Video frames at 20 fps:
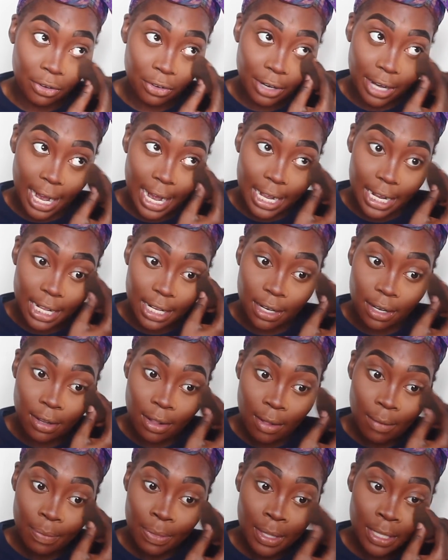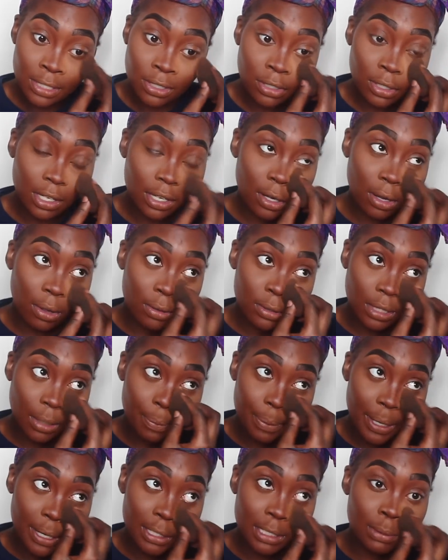created so the nose
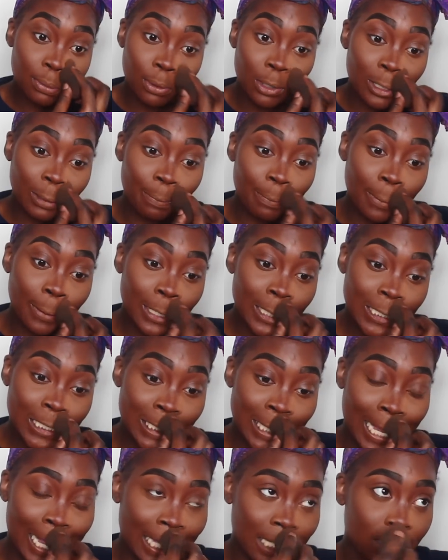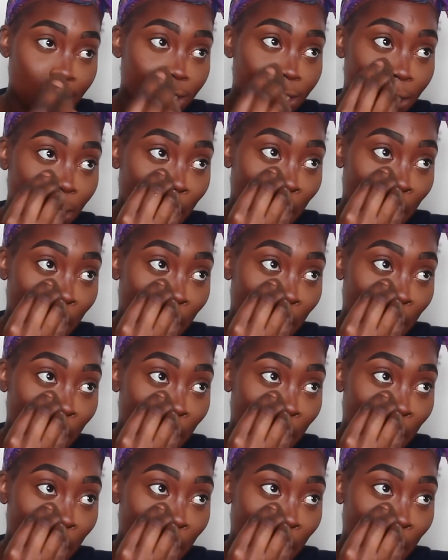appears more snatched.